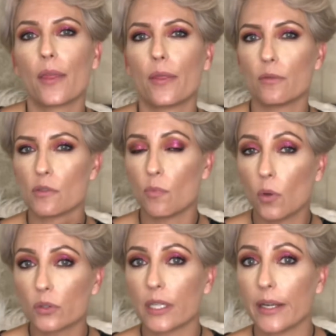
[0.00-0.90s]
those
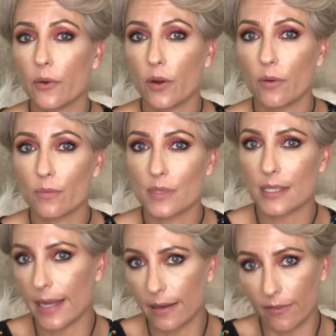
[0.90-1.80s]
multi-chromes
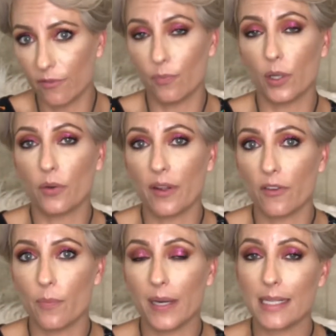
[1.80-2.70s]
that have blown
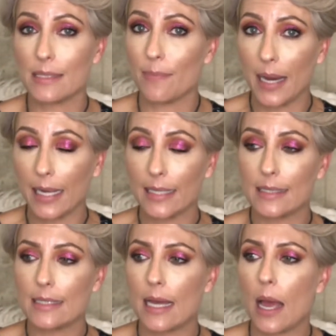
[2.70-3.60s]
everybody's
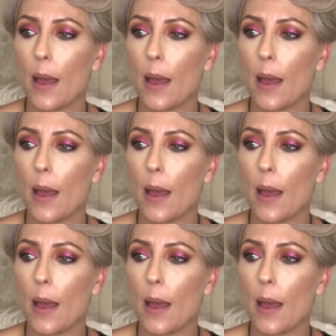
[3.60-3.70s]
minds,